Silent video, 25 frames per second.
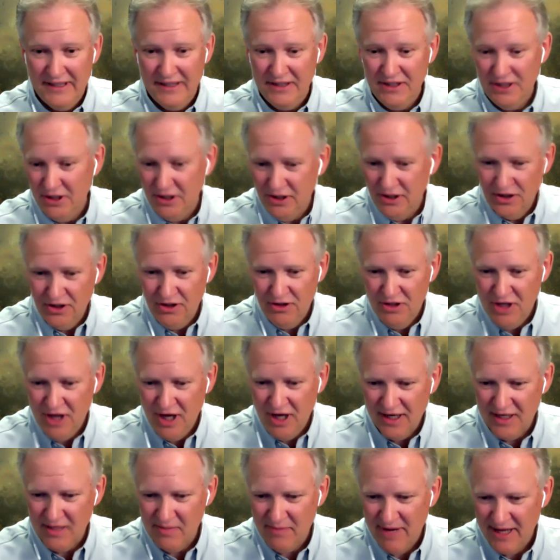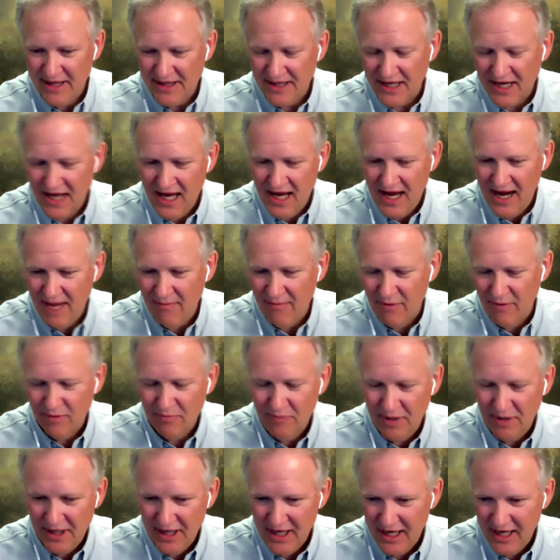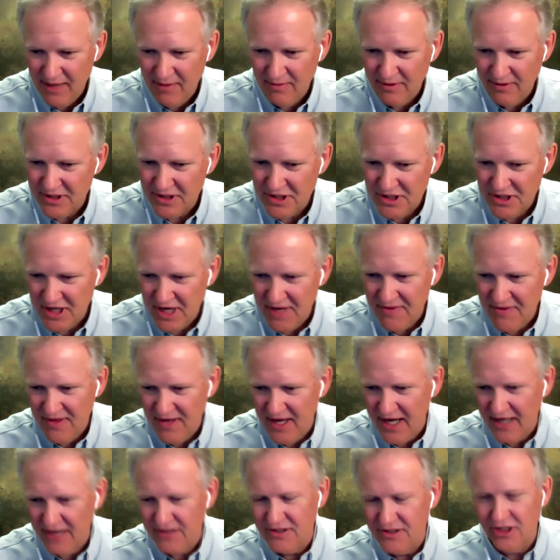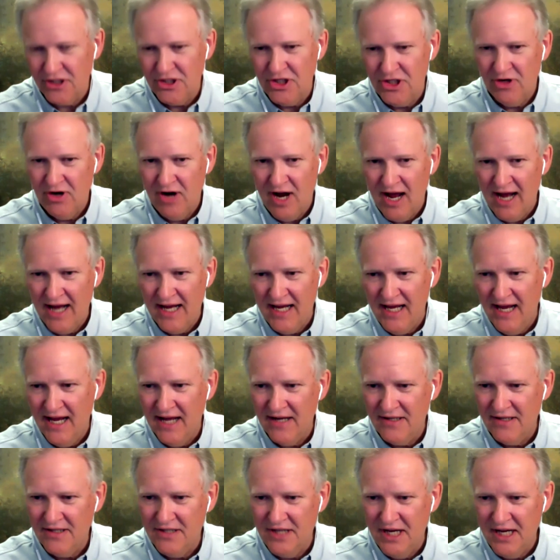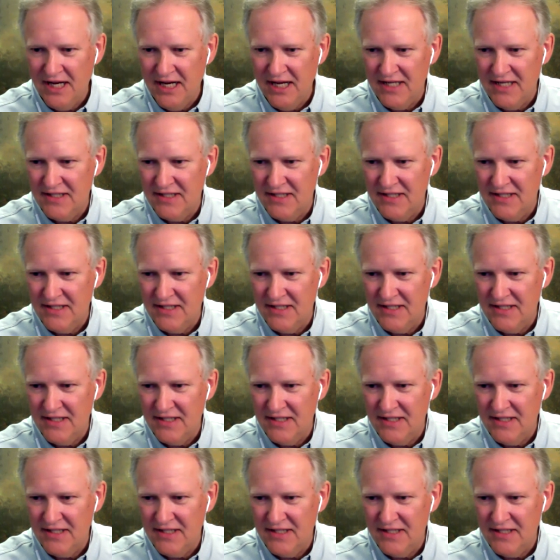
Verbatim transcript: you, you talked about the camera being able to see things that your eye can't see.